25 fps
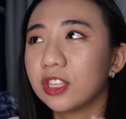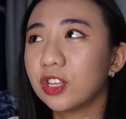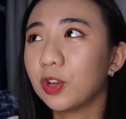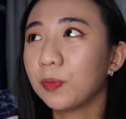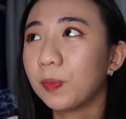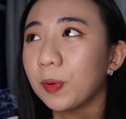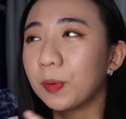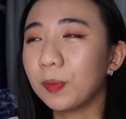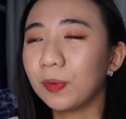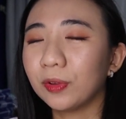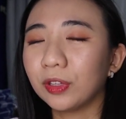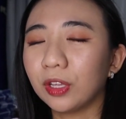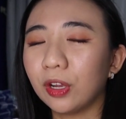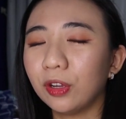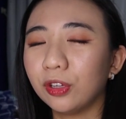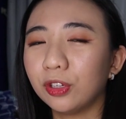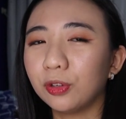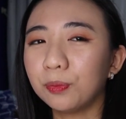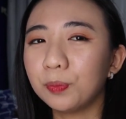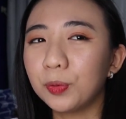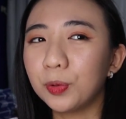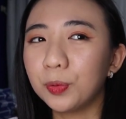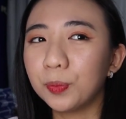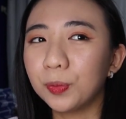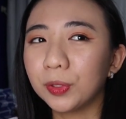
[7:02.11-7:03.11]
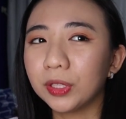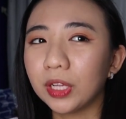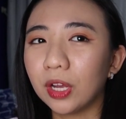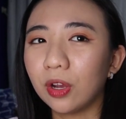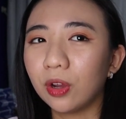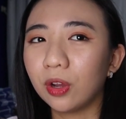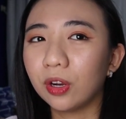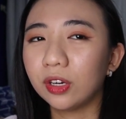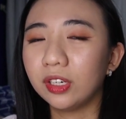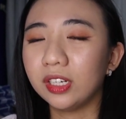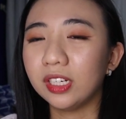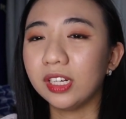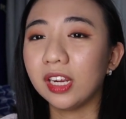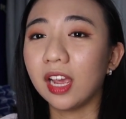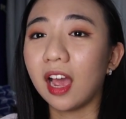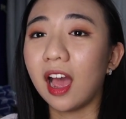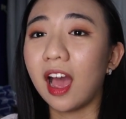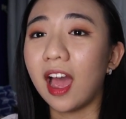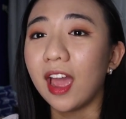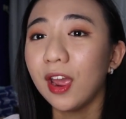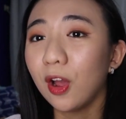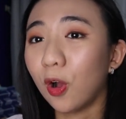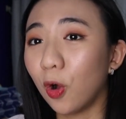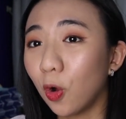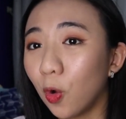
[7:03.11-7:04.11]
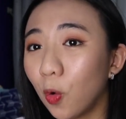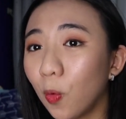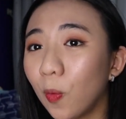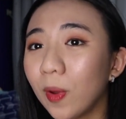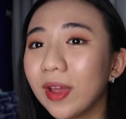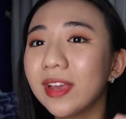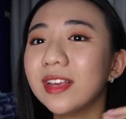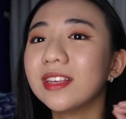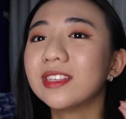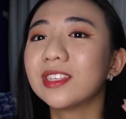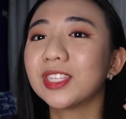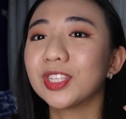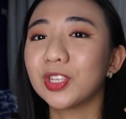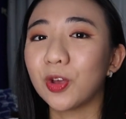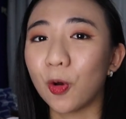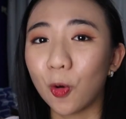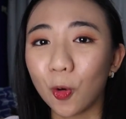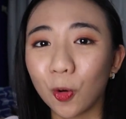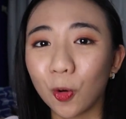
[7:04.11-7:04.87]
So nung pumunta ako Korea, I always